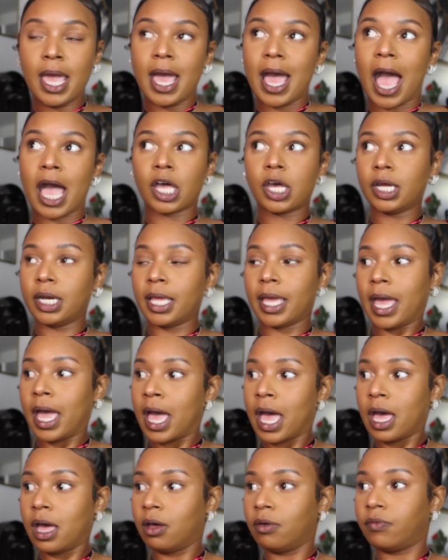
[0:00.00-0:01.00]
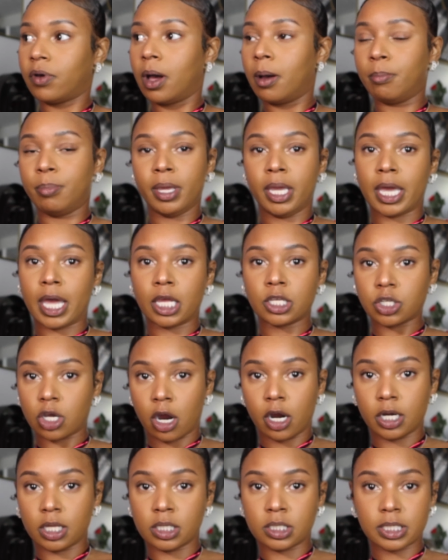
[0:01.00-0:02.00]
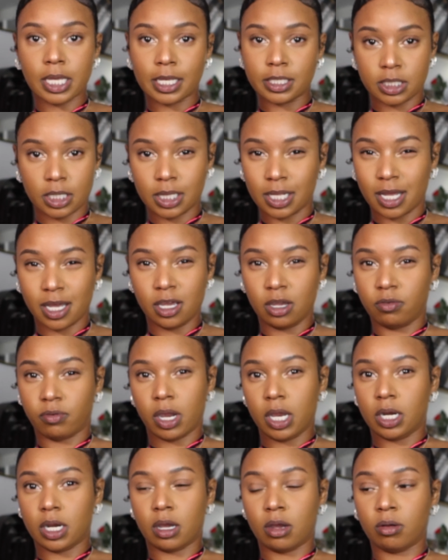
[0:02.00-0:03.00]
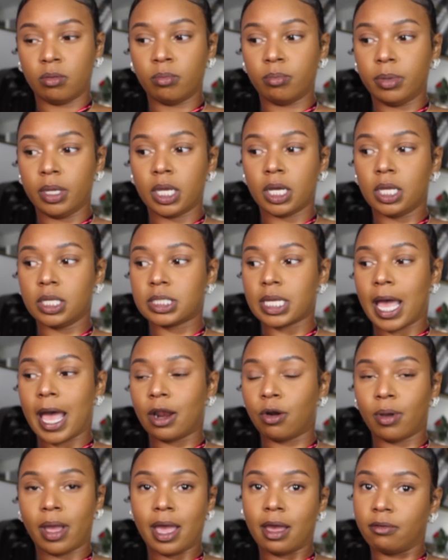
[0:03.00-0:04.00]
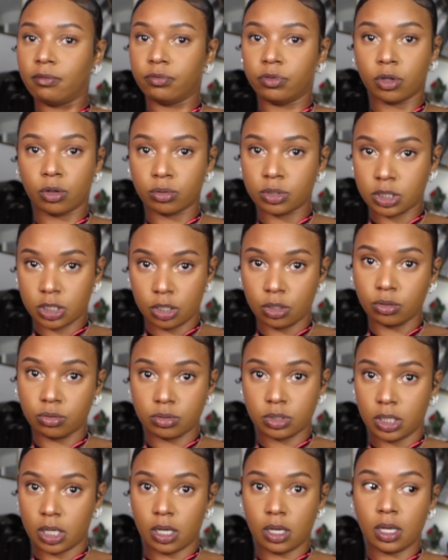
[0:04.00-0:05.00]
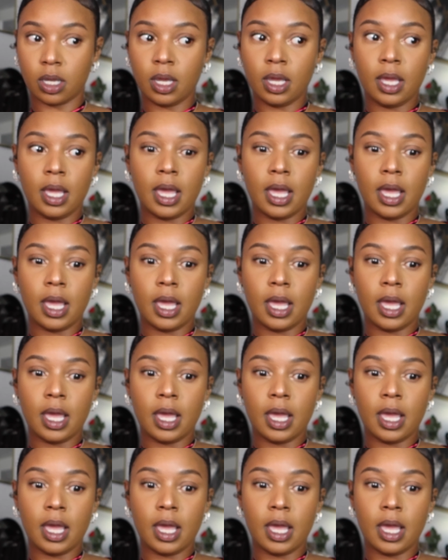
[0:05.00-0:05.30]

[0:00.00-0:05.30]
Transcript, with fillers: I couldn't have a big ass artist as a client right now because I don't have those skills yet.